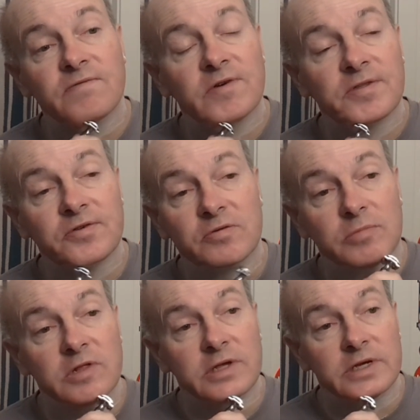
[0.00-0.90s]
feather
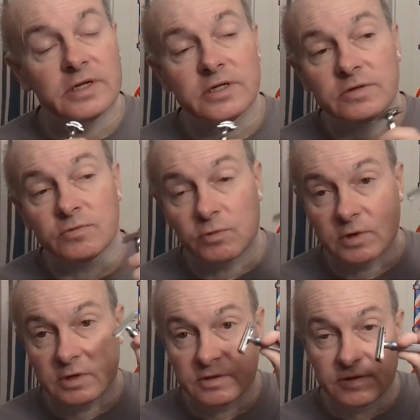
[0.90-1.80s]
blade
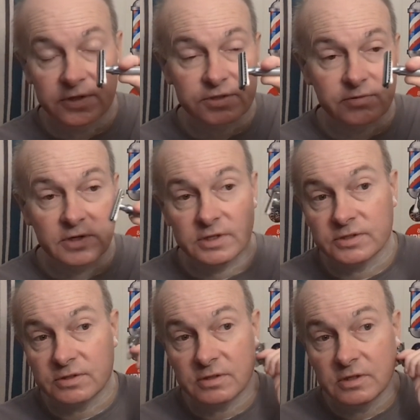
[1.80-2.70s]
in this
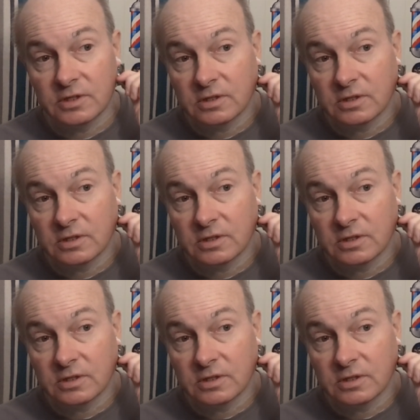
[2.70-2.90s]
razor.